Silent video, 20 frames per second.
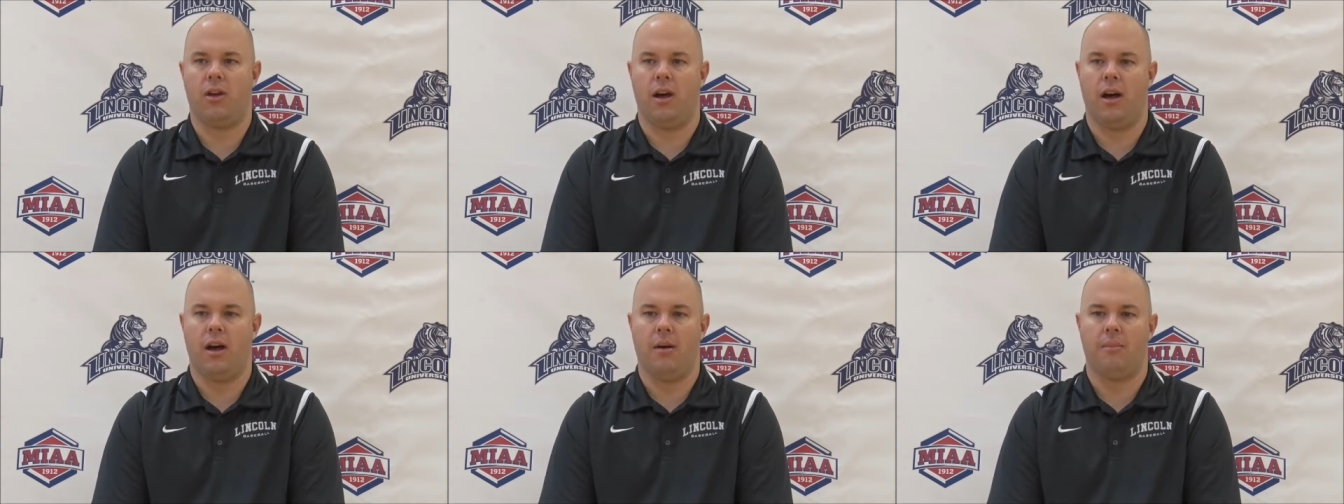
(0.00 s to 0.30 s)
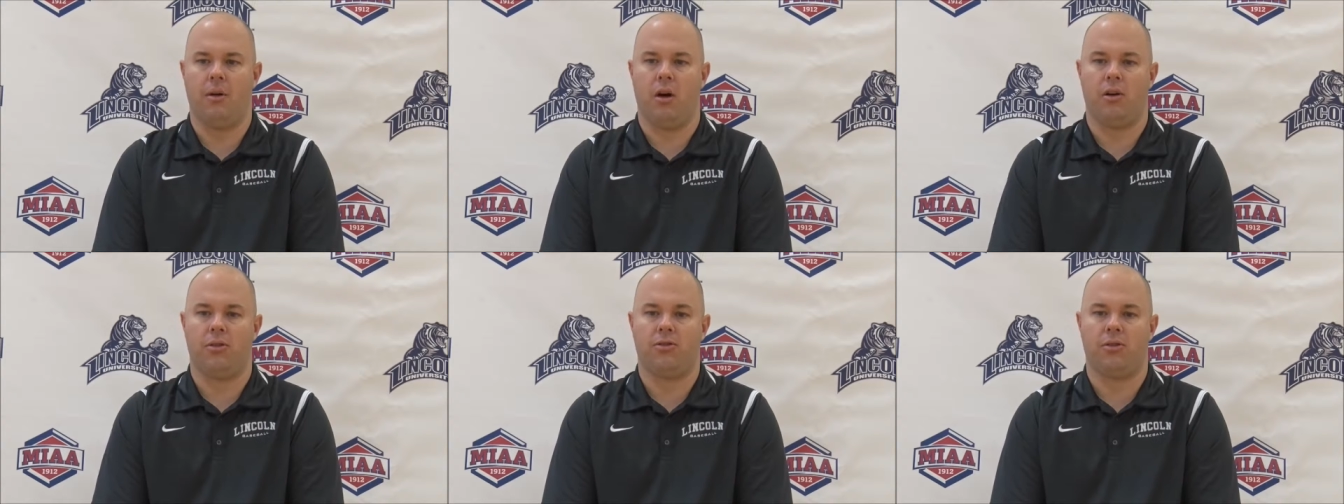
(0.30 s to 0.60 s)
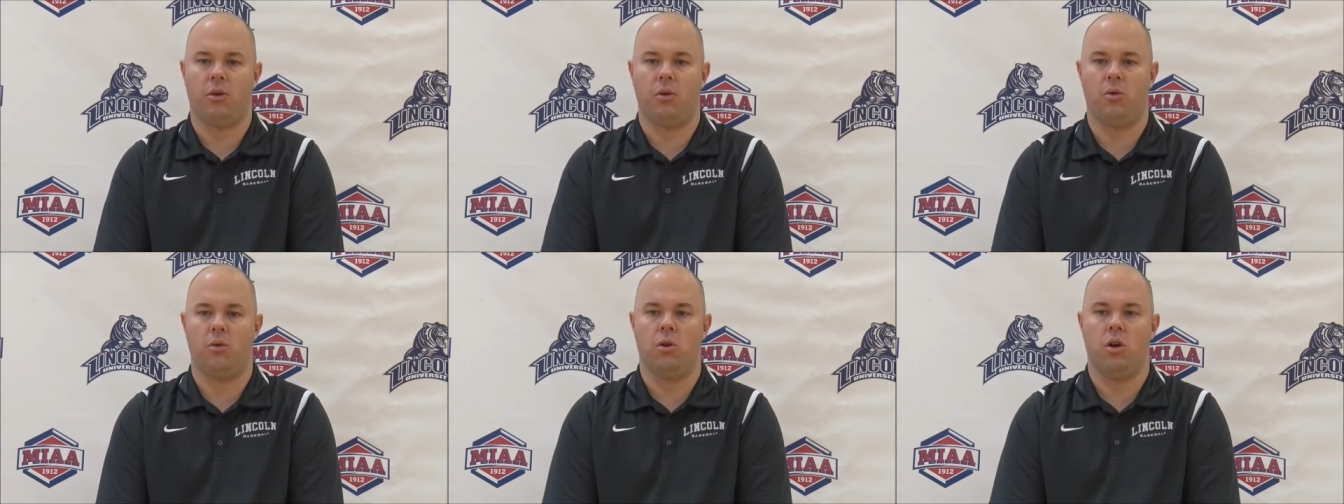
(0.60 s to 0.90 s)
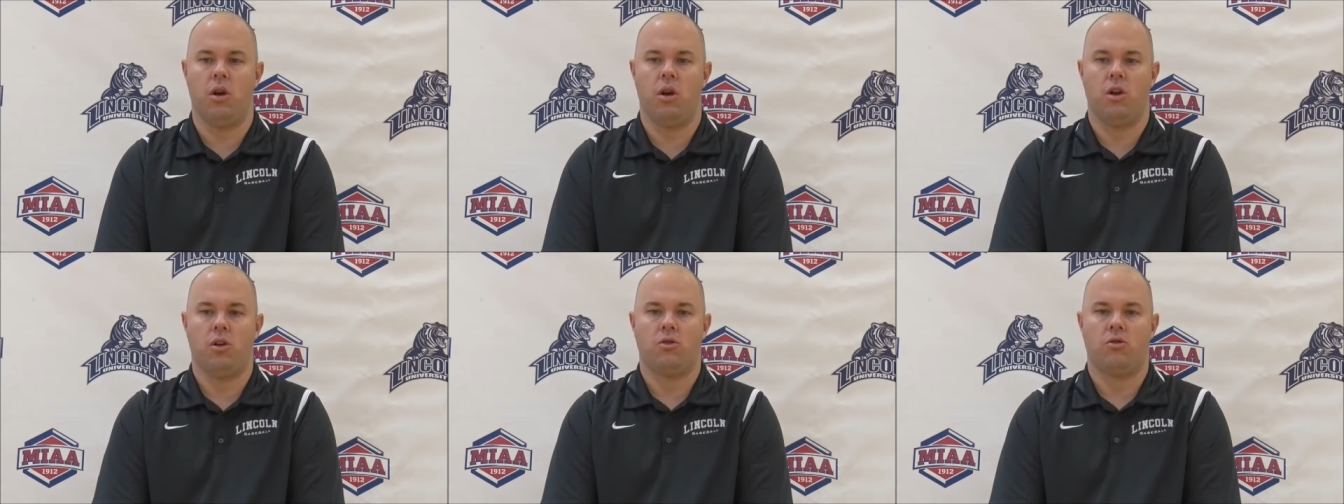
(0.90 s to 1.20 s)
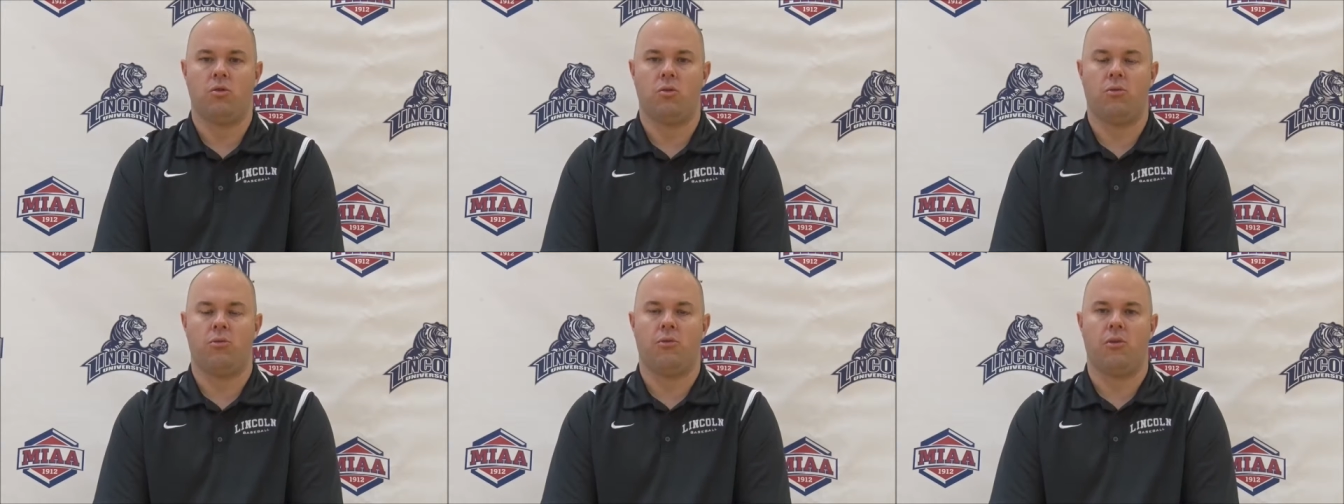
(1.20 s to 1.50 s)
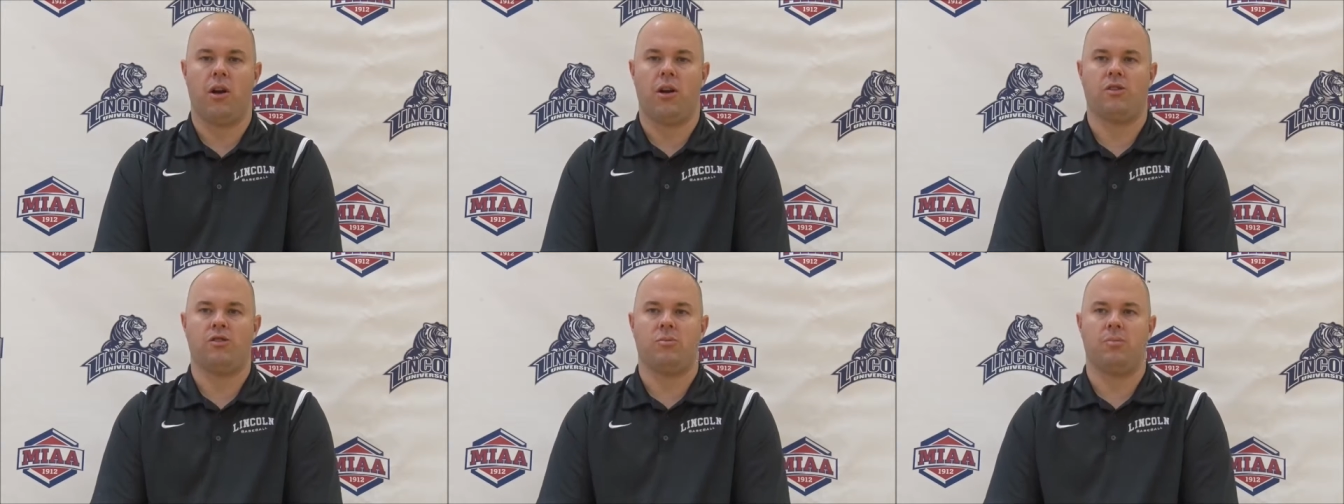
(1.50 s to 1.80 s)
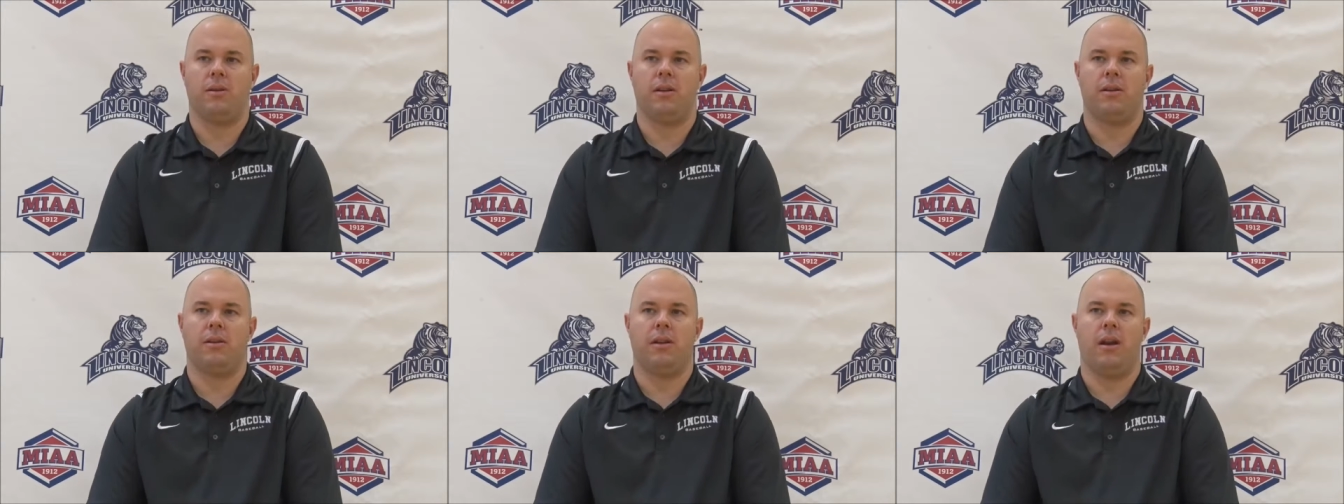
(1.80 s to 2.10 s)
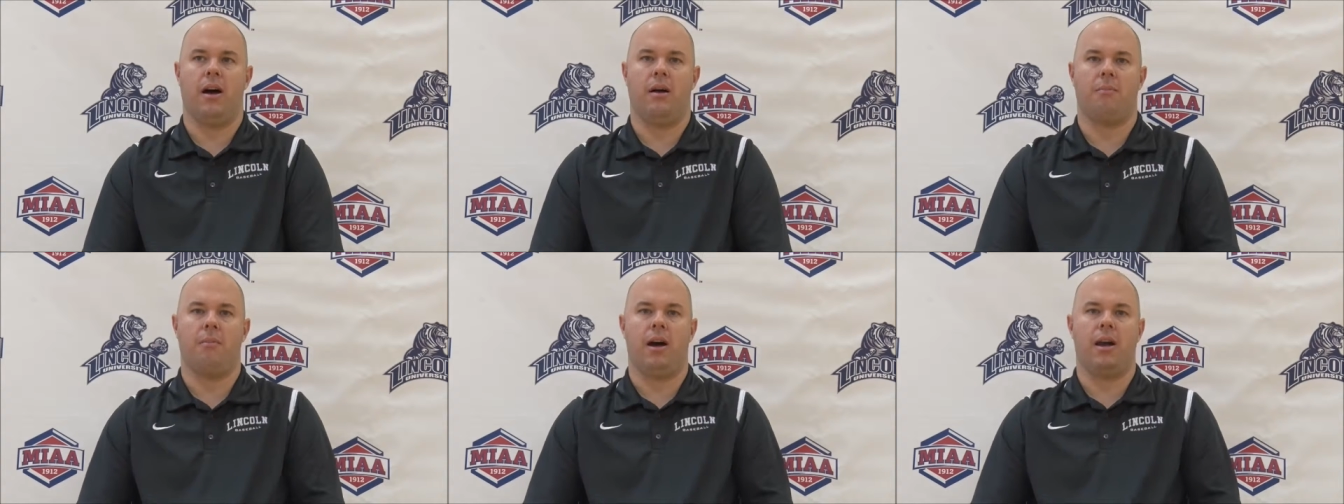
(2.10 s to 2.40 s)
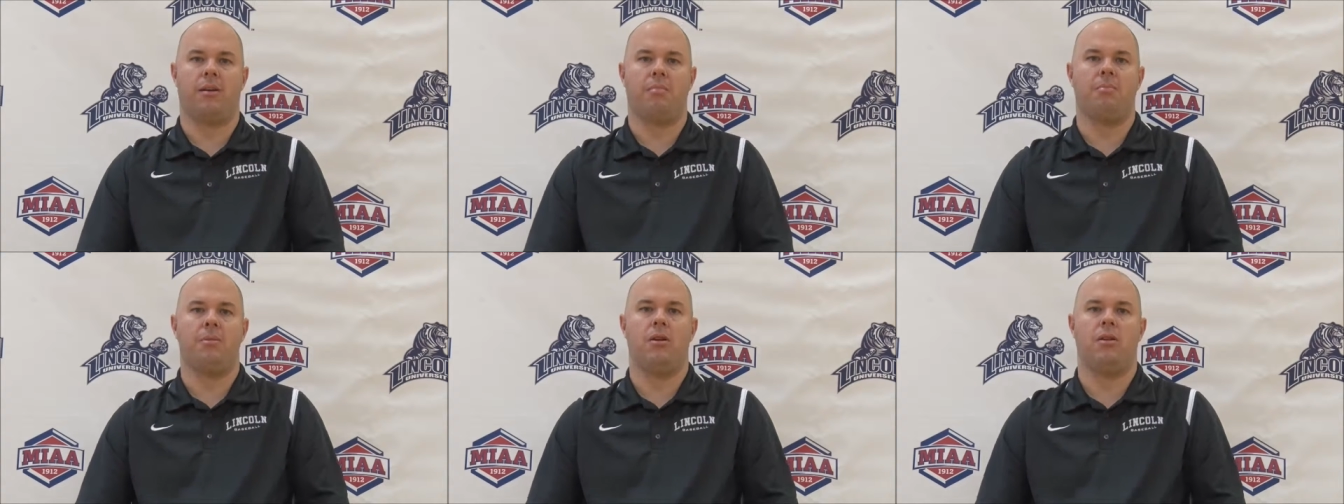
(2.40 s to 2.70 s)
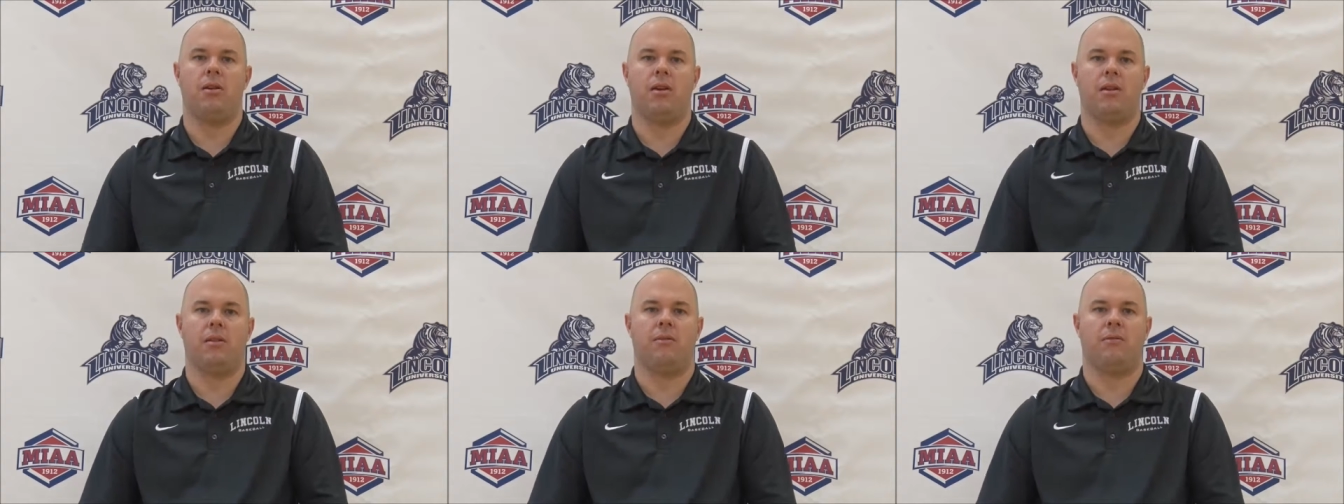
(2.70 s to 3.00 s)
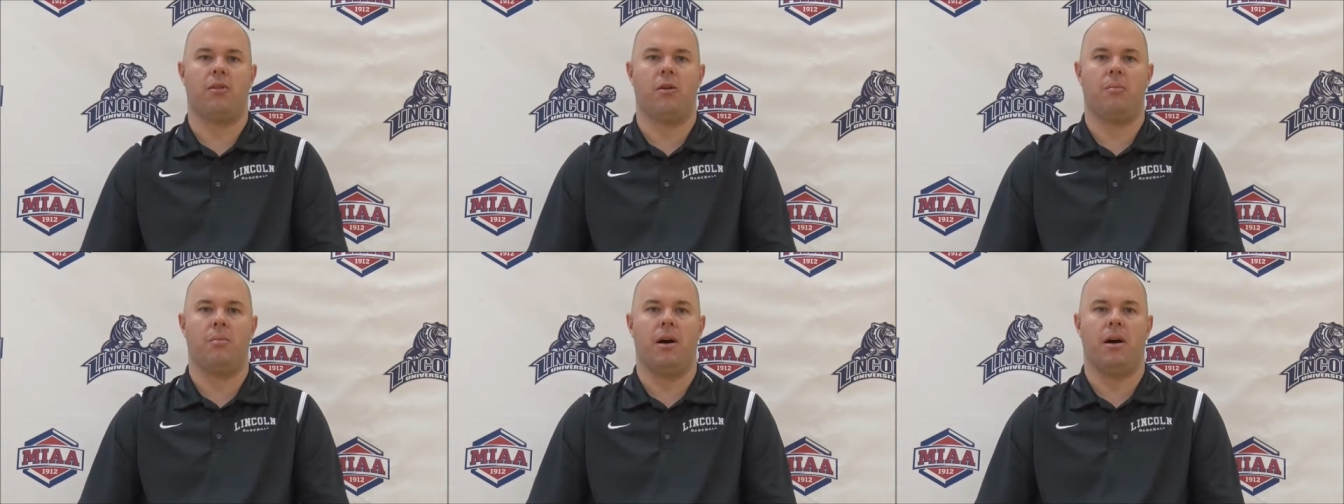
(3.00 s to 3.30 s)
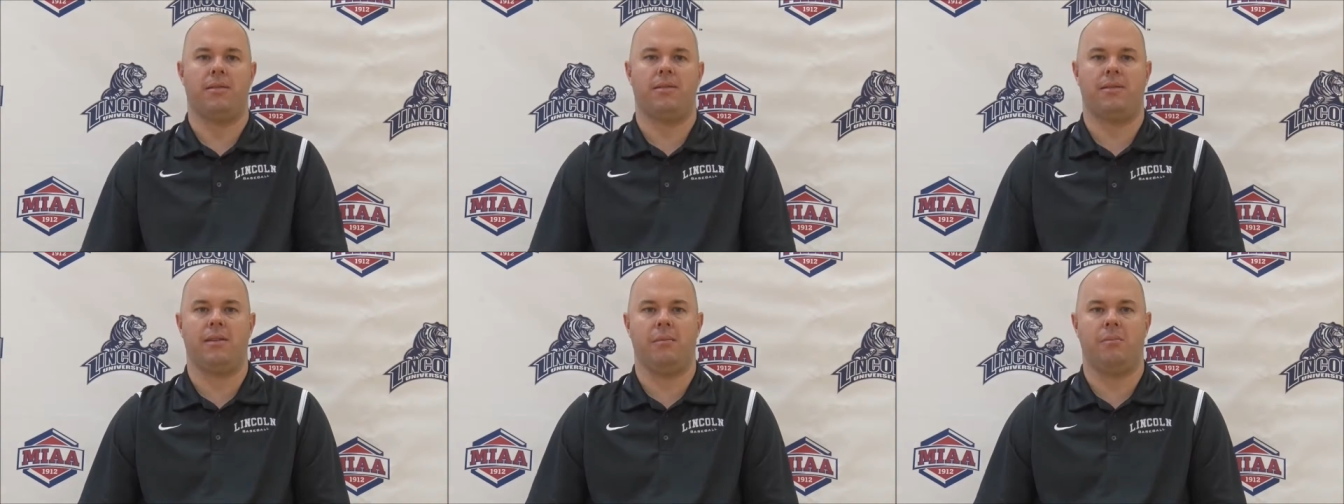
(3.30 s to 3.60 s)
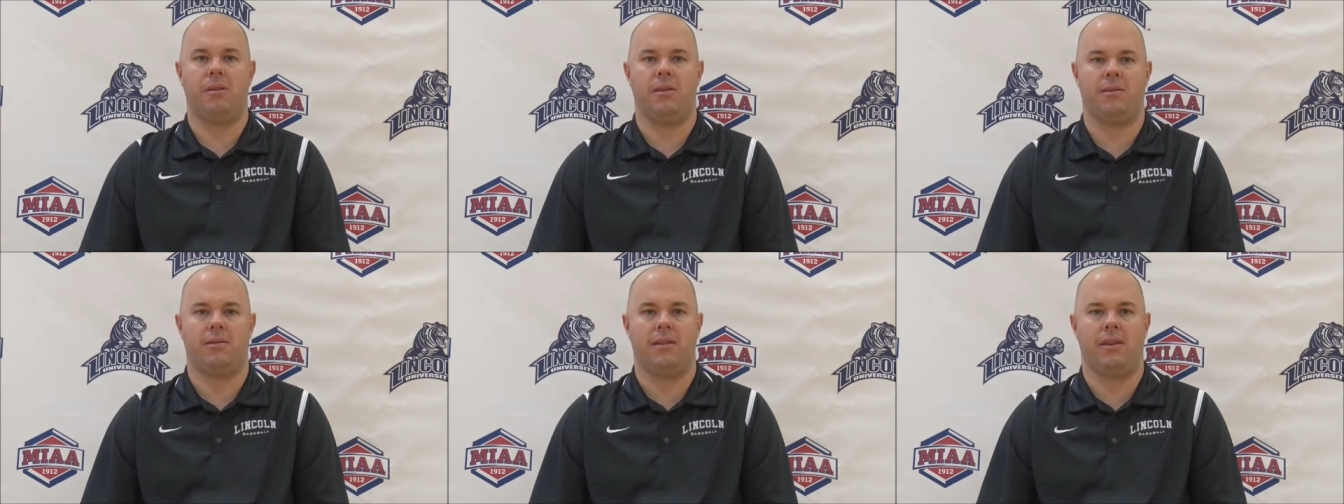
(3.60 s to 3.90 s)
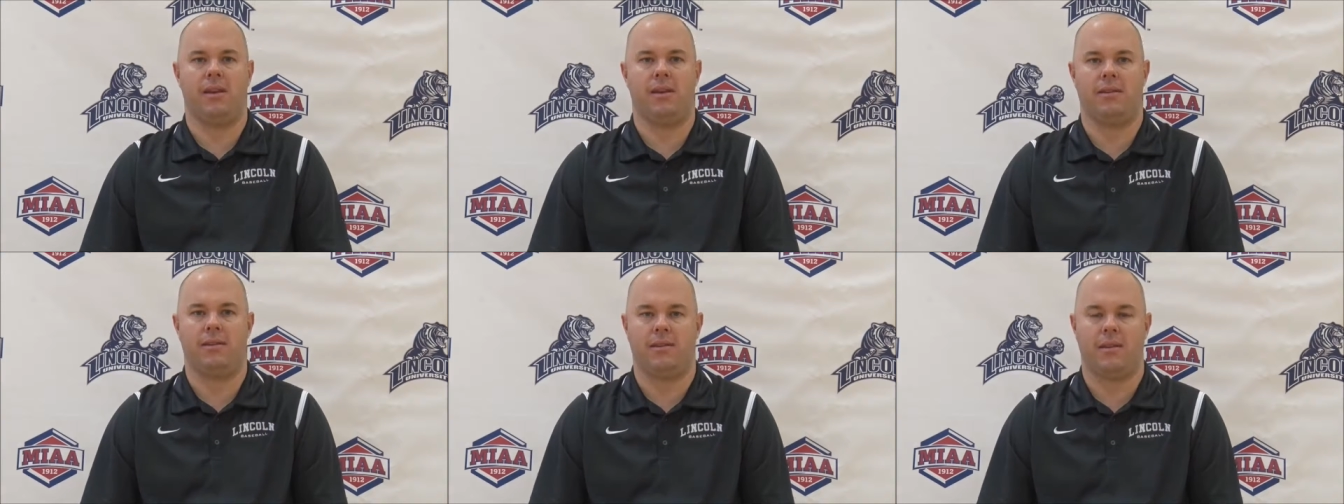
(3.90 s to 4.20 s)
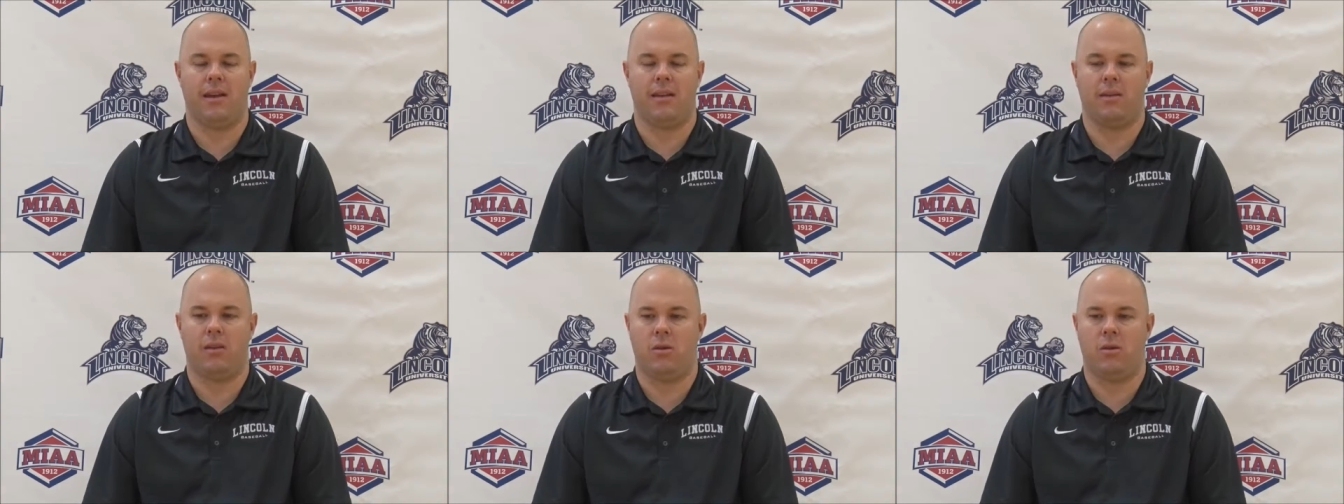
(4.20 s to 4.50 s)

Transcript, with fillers: Um, also, true freshman uh, Mike Million from uh, CBC in St.